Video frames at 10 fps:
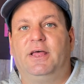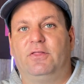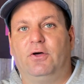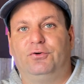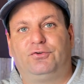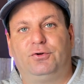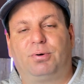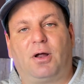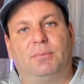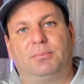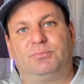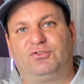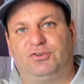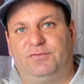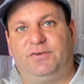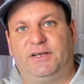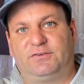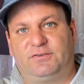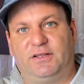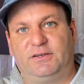Those two problems should
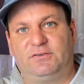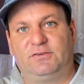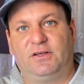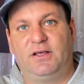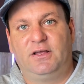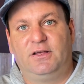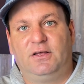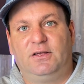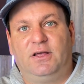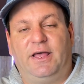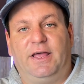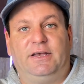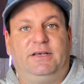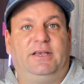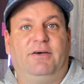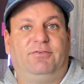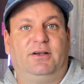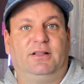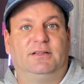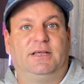fix this, and
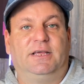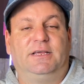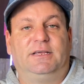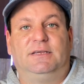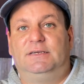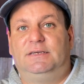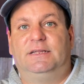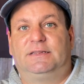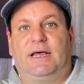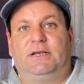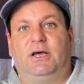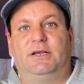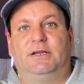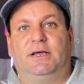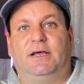definitely get that done.